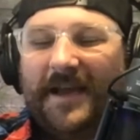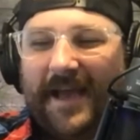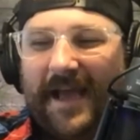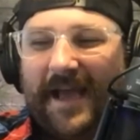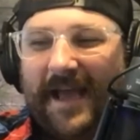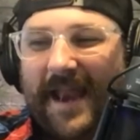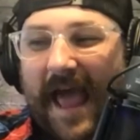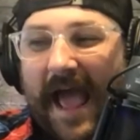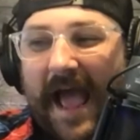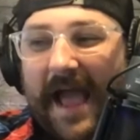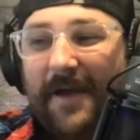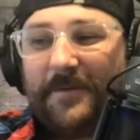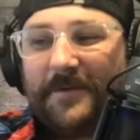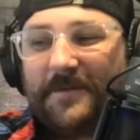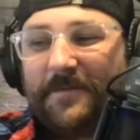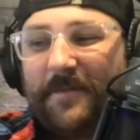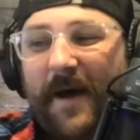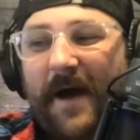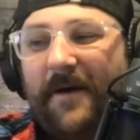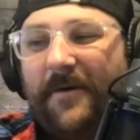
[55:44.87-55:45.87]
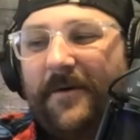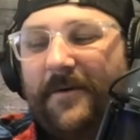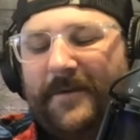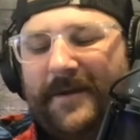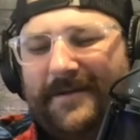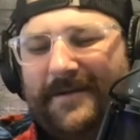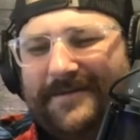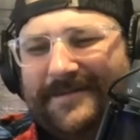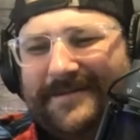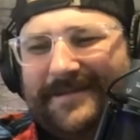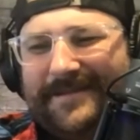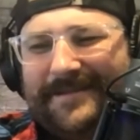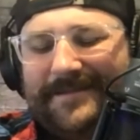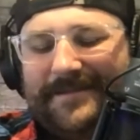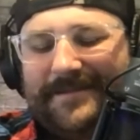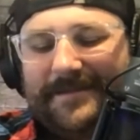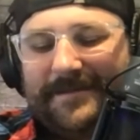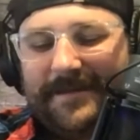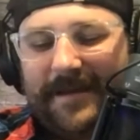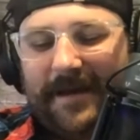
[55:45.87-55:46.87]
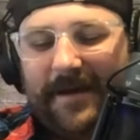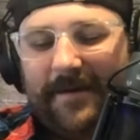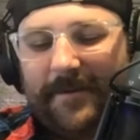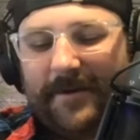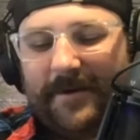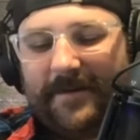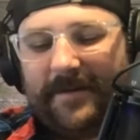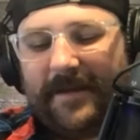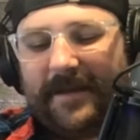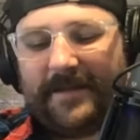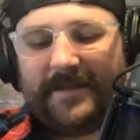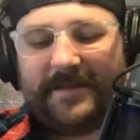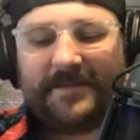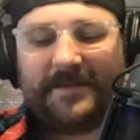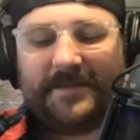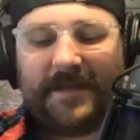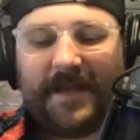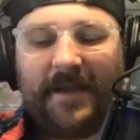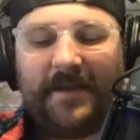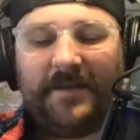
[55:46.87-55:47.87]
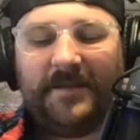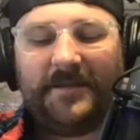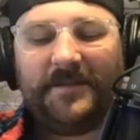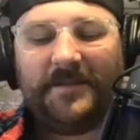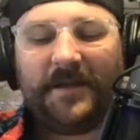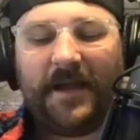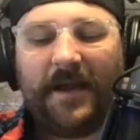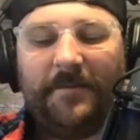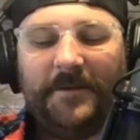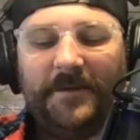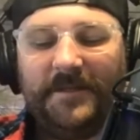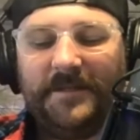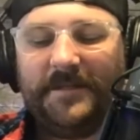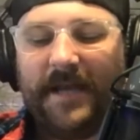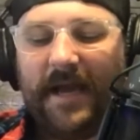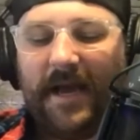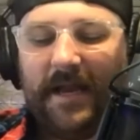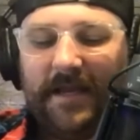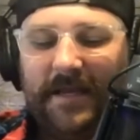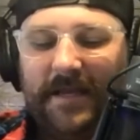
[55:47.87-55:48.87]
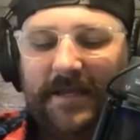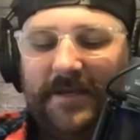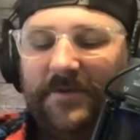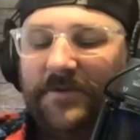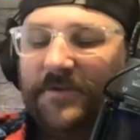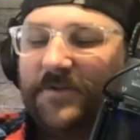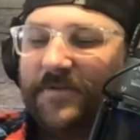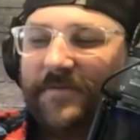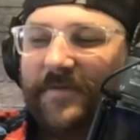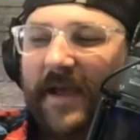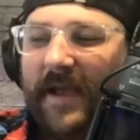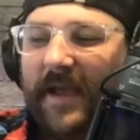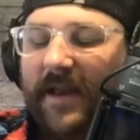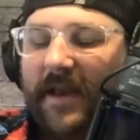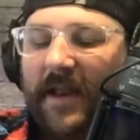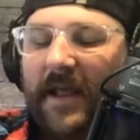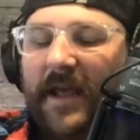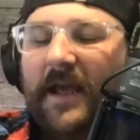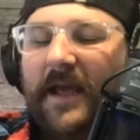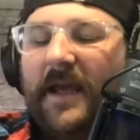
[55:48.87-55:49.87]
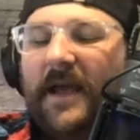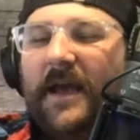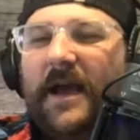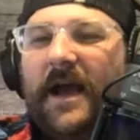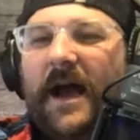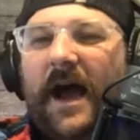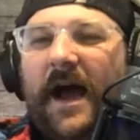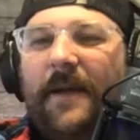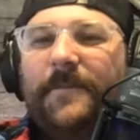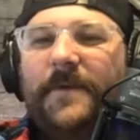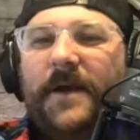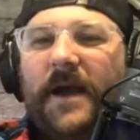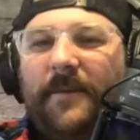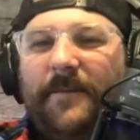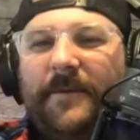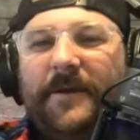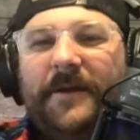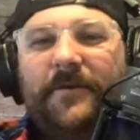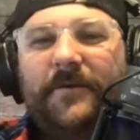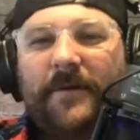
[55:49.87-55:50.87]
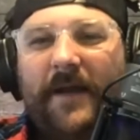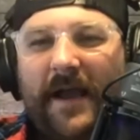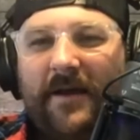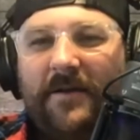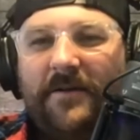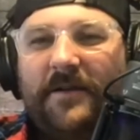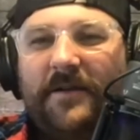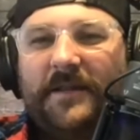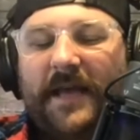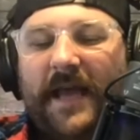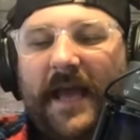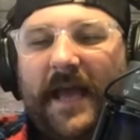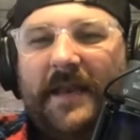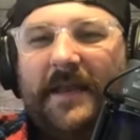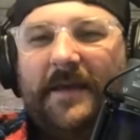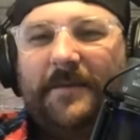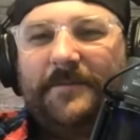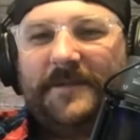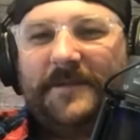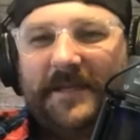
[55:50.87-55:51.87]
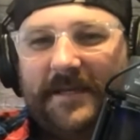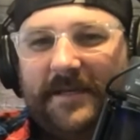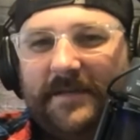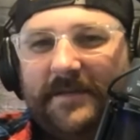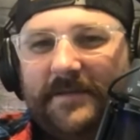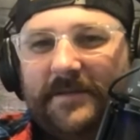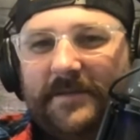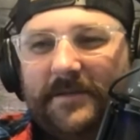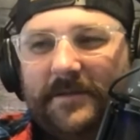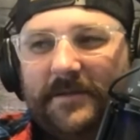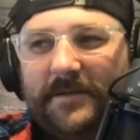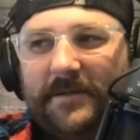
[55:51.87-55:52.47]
And I almost bought one, but I was like, this is dumb. I don't like this. I'm just not a huge fan. I'm coming around on the NMDs.